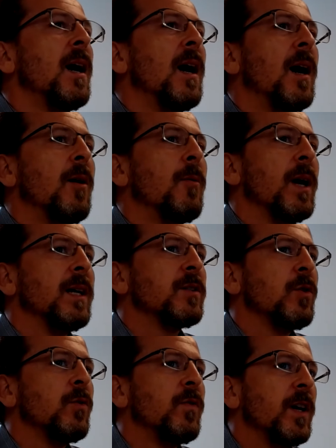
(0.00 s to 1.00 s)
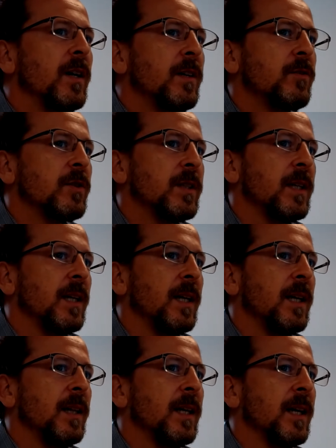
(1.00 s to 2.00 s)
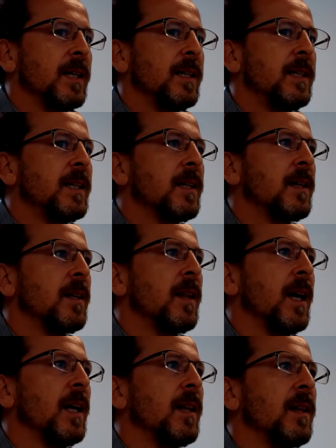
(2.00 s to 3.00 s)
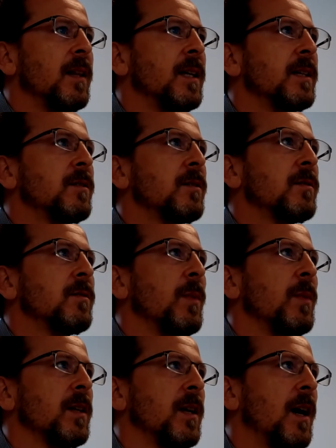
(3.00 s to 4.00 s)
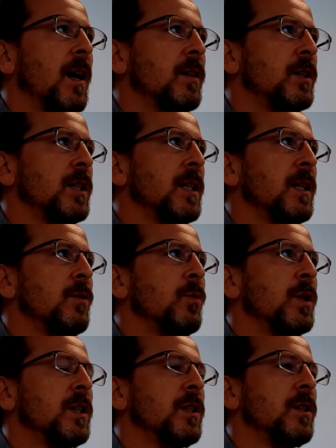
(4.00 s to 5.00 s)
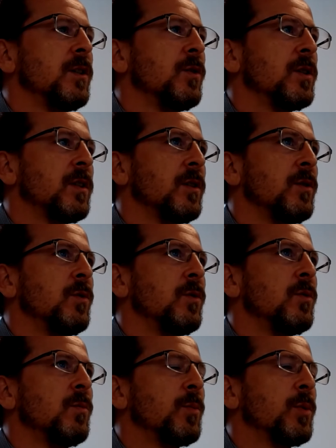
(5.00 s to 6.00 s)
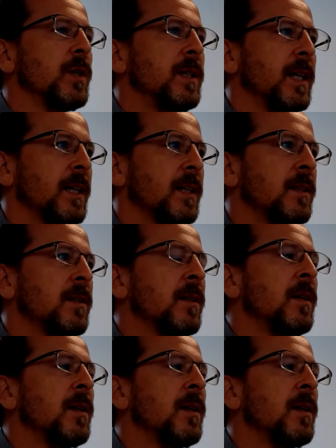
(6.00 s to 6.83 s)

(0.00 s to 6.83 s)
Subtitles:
And so very interested in the idea that this methodology, which is used to predict